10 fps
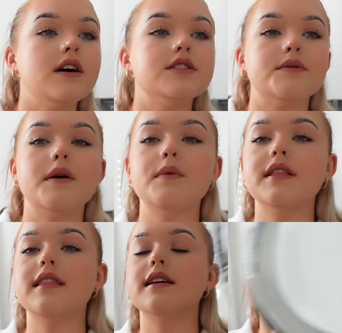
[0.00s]
I do it
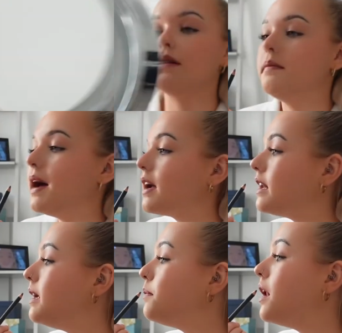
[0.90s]
with this MAC
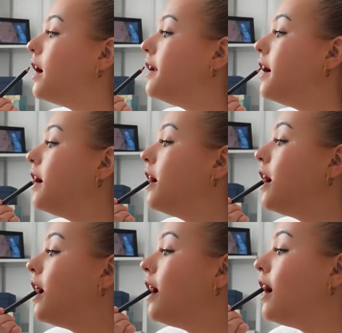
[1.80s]
lip liner,
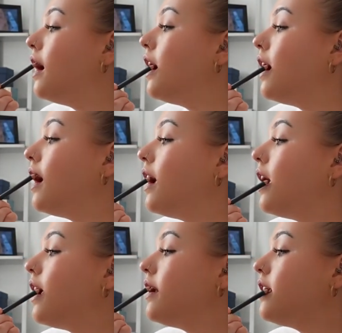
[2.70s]

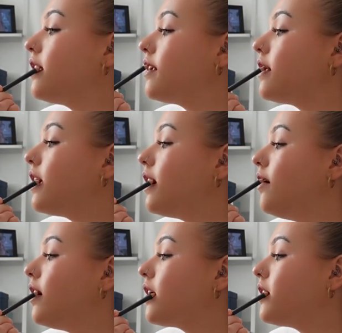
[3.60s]
it just, it
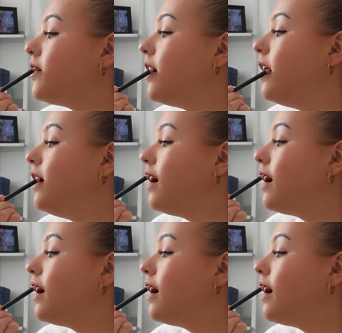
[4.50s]
works really well.